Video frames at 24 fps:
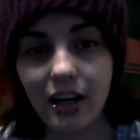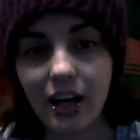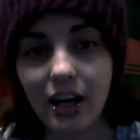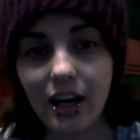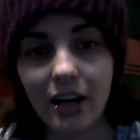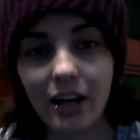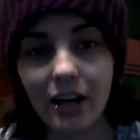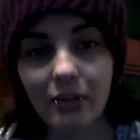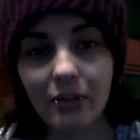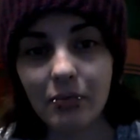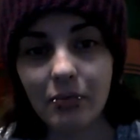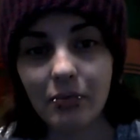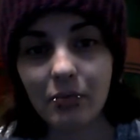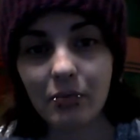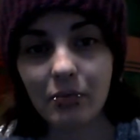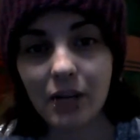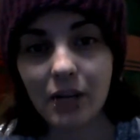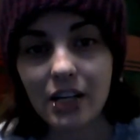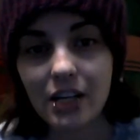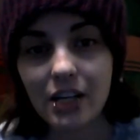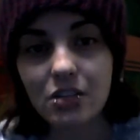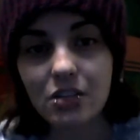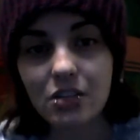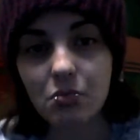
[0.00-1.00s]
I
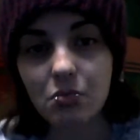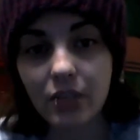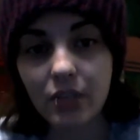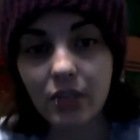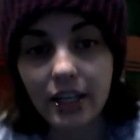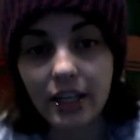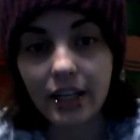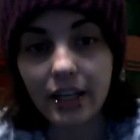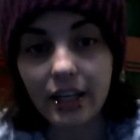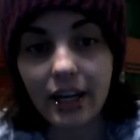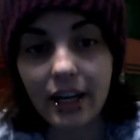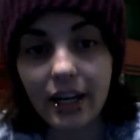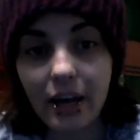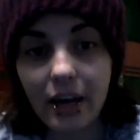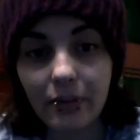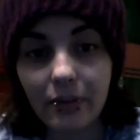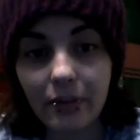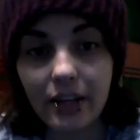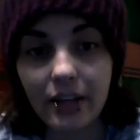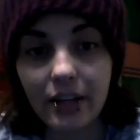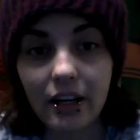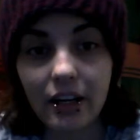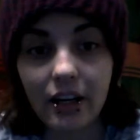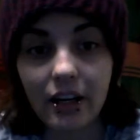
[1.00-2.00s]
just want to get it
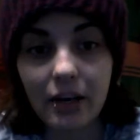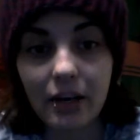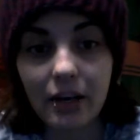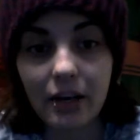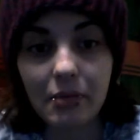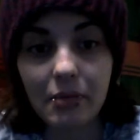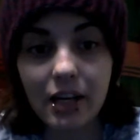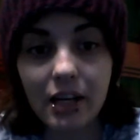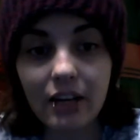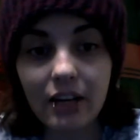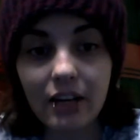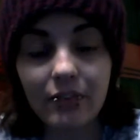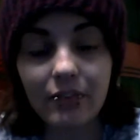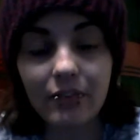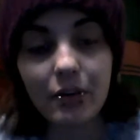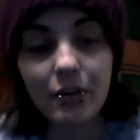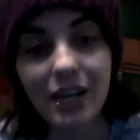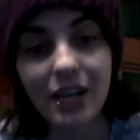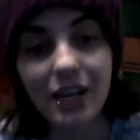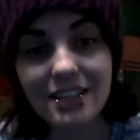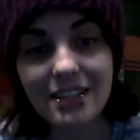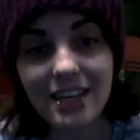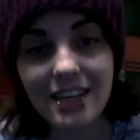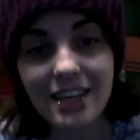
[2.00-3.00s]
out there. I mean, if you
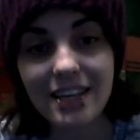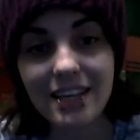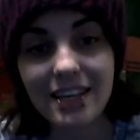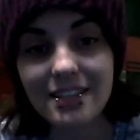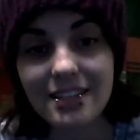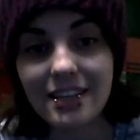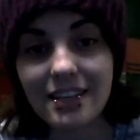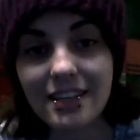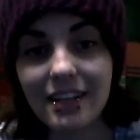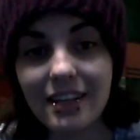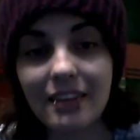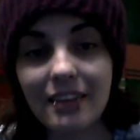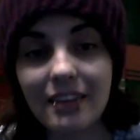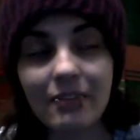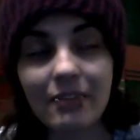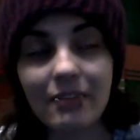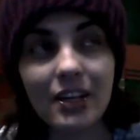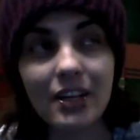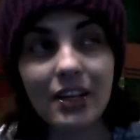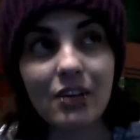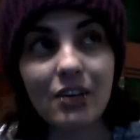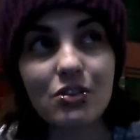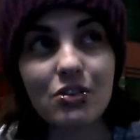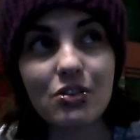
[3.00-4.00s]
guys can't see it in the
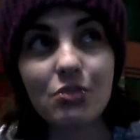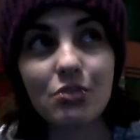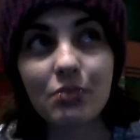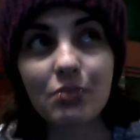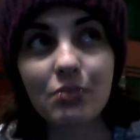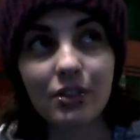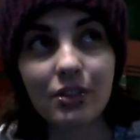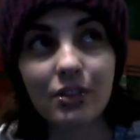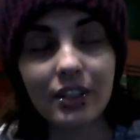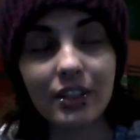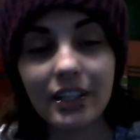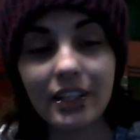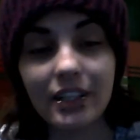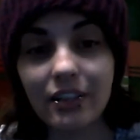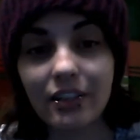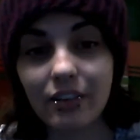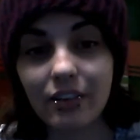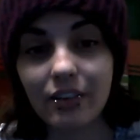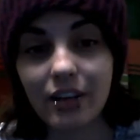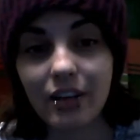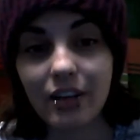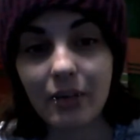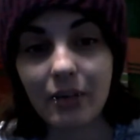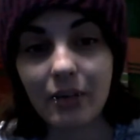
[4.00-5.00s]
videos, you really need to
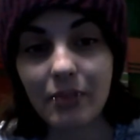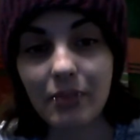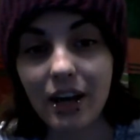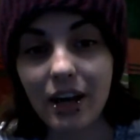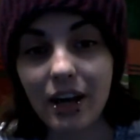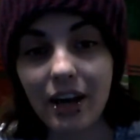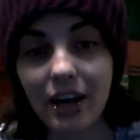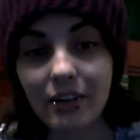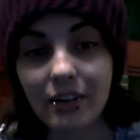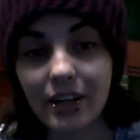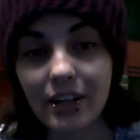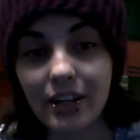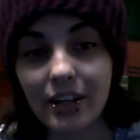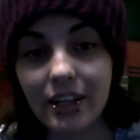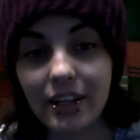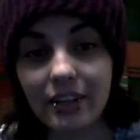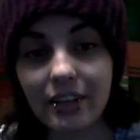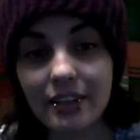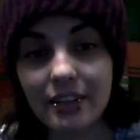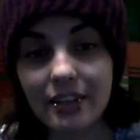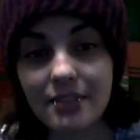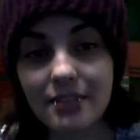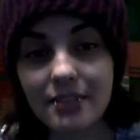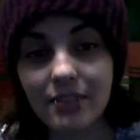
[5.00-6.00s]
look up the irony
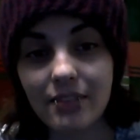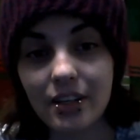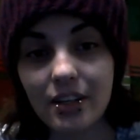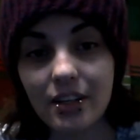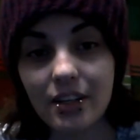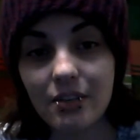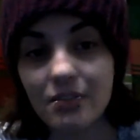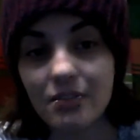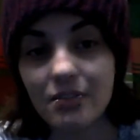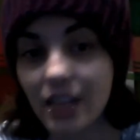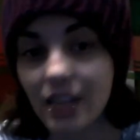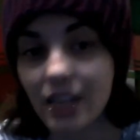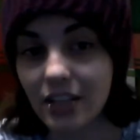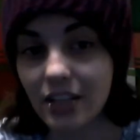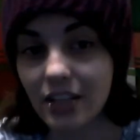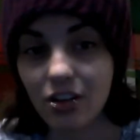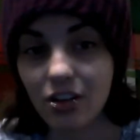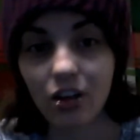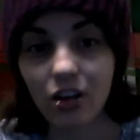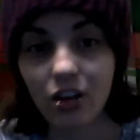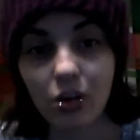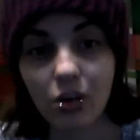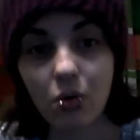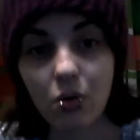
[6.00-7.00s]
in these videos, like
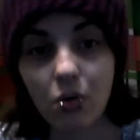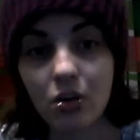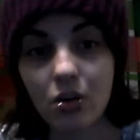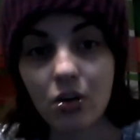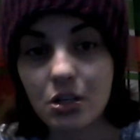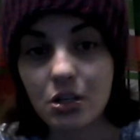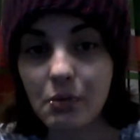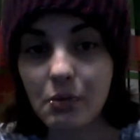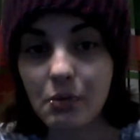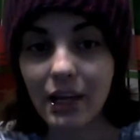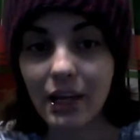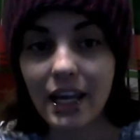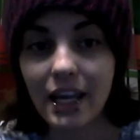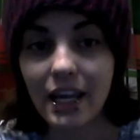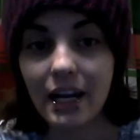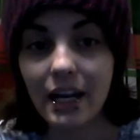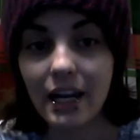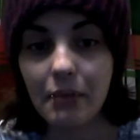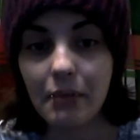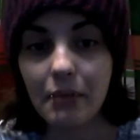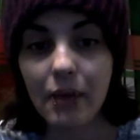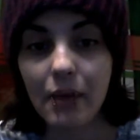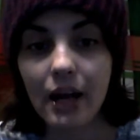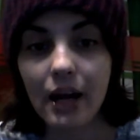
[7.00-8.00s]
Dark Horse by
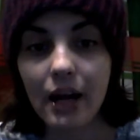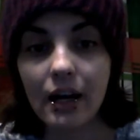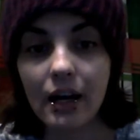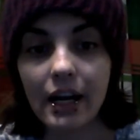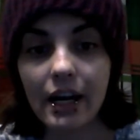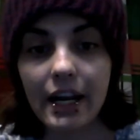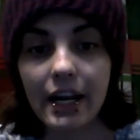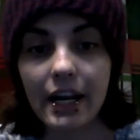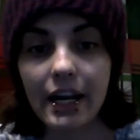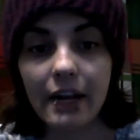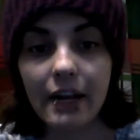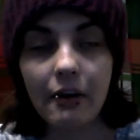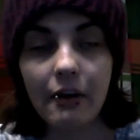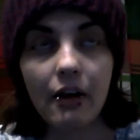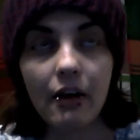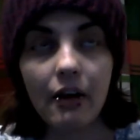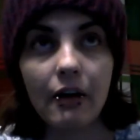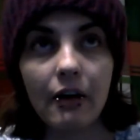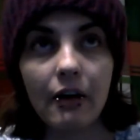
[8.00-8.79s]
Katy Perry,